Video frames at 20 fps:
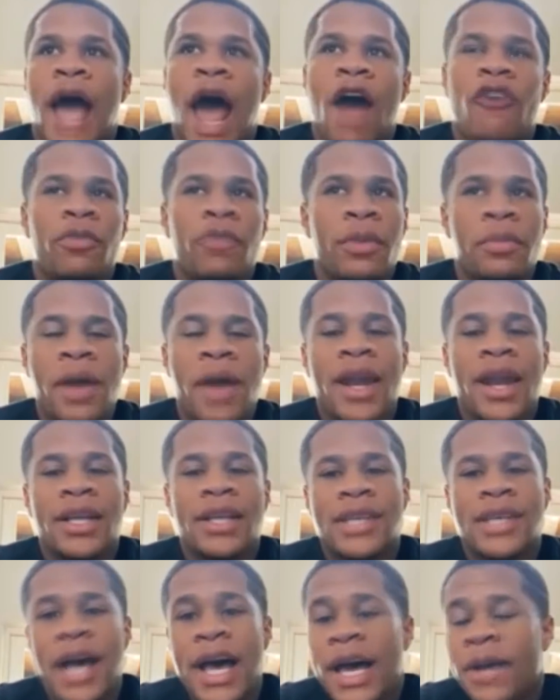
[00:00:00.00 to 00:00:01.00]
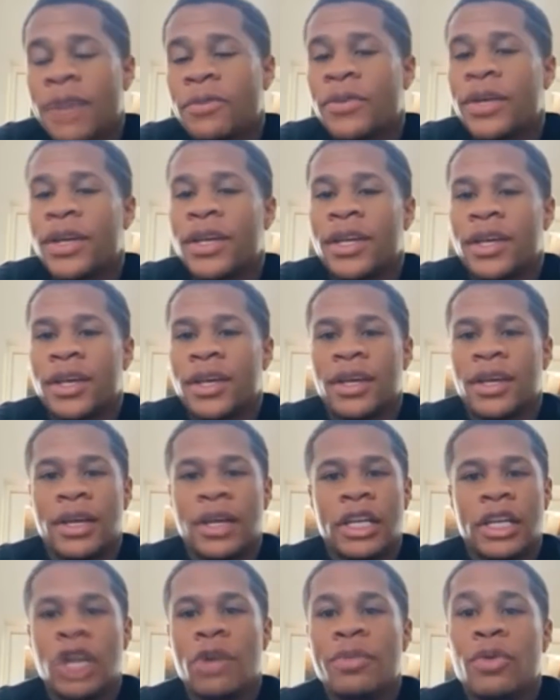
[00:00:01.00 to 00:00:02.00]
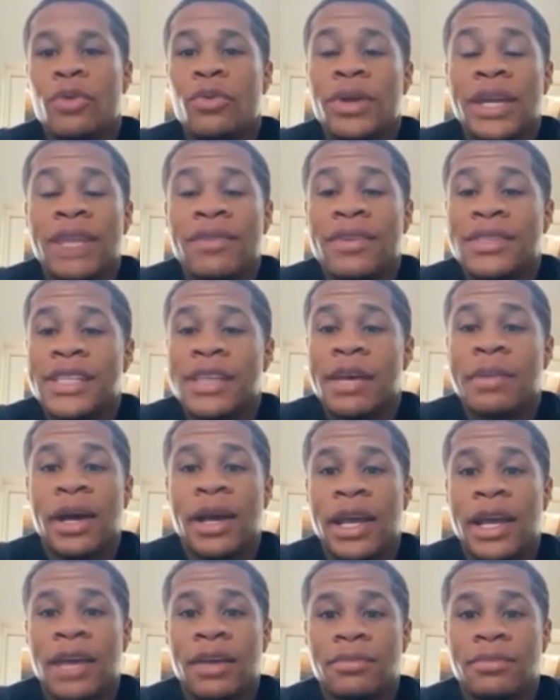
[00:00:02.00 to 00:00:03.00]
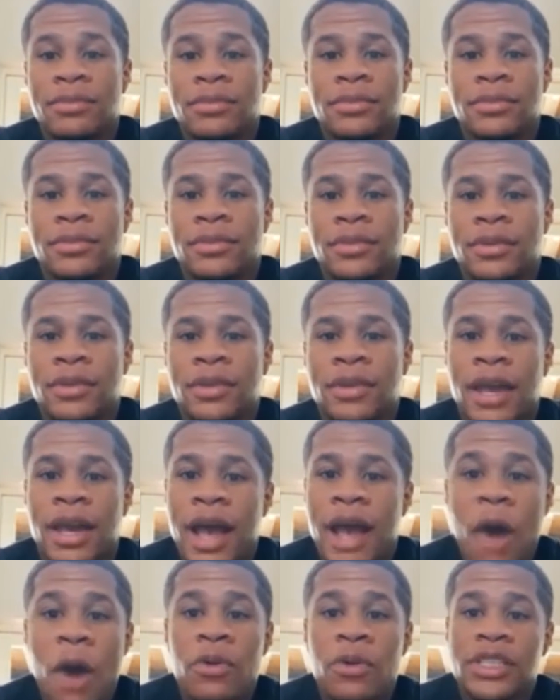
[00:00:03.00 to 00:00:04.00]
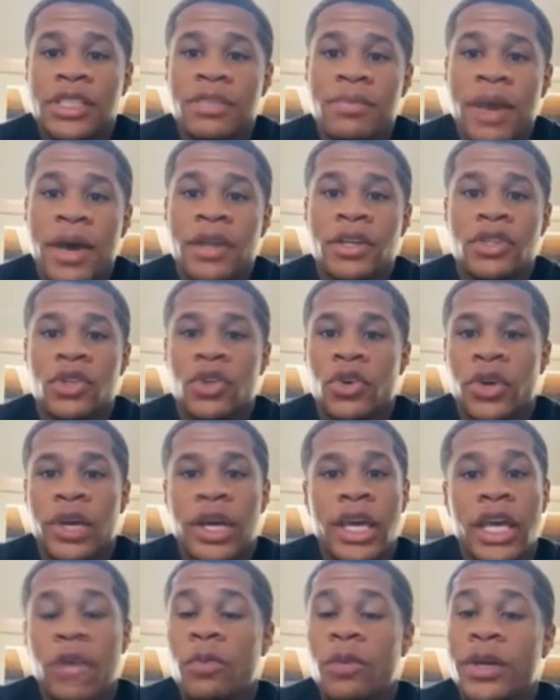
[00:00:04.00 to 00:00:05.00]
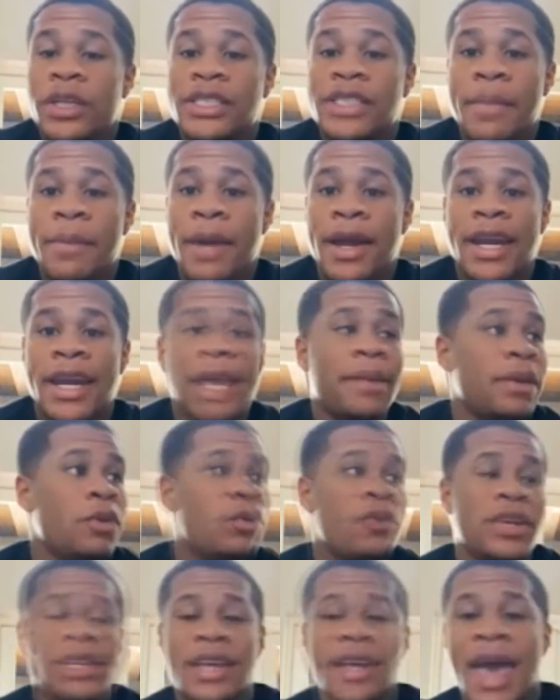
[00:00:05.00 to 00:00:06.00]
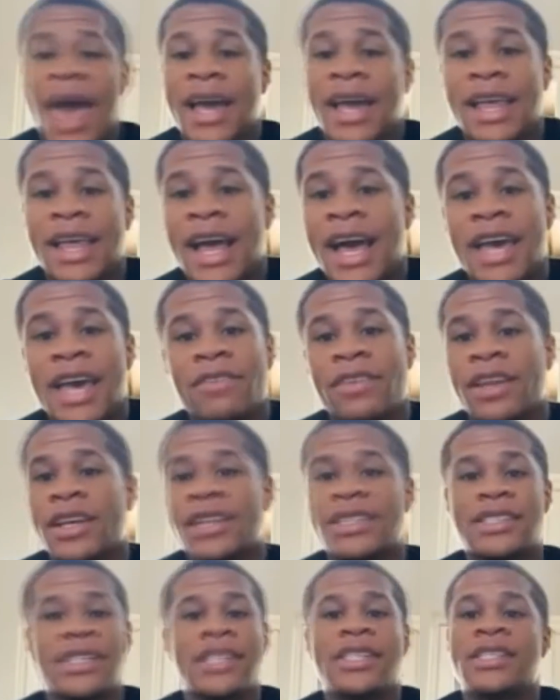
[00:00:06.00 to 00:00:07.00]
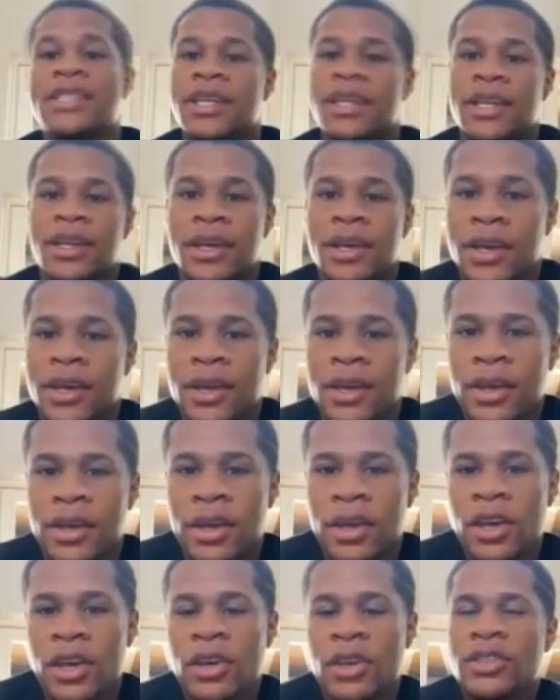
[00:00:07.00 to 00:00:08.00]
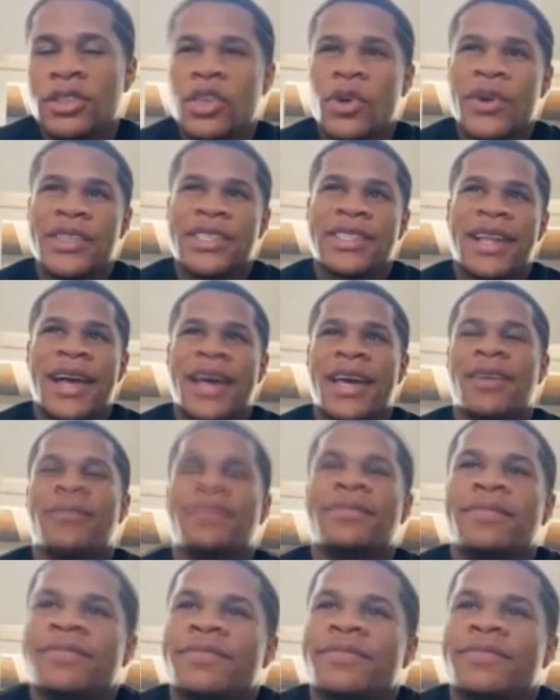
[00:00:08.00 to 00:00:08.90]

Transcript: I remember at a time when Loma wouldn't even say my name. Like, I was his mandatory. He wouldn't say my name. He wouldn't act like I even existed. So it's like,